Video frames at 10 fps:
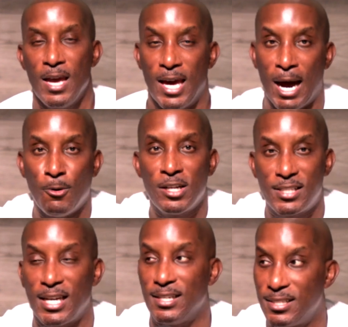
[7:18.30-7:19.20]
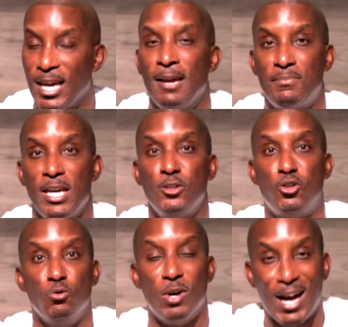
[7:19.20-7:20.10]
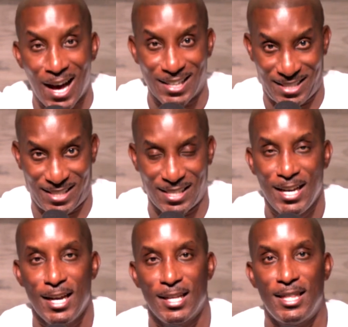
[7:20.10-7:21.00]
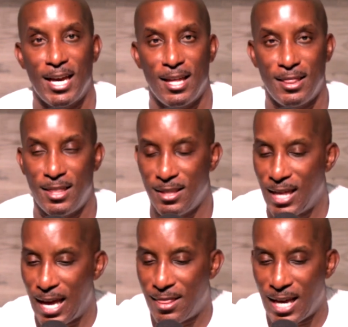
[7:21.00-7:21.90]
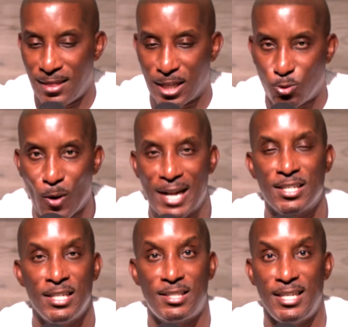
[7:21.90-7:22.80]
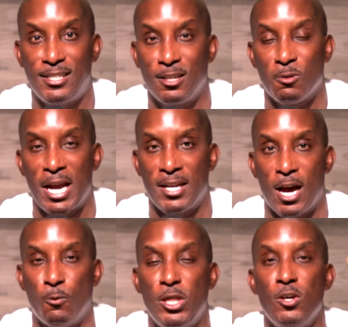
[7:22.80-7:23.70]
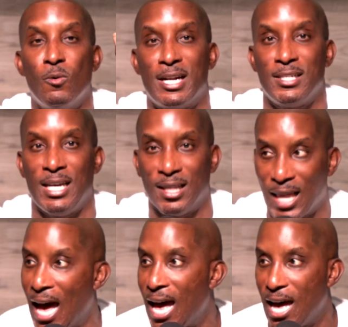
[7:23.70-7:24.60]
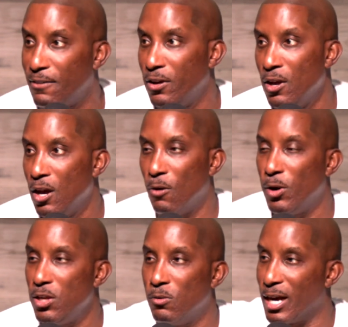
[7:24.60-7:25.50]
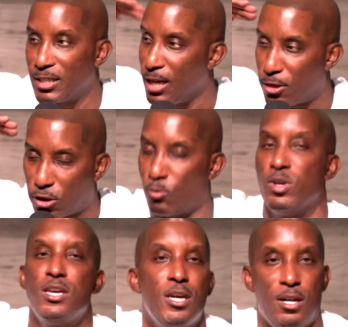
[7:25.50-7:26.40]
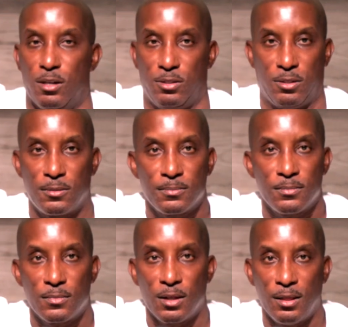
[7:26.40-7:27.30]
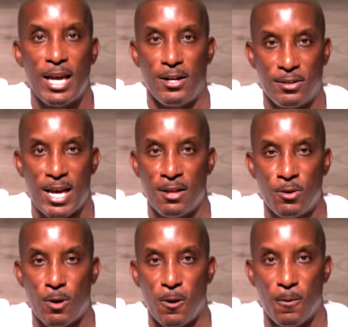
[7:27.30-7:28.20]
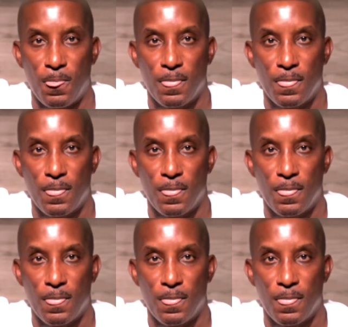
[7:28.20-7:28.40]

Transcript: And I want to say the same thing to us that, that, that that's watching this teaching right now, whether you're watching it live or whether you're watching it three years later down the road.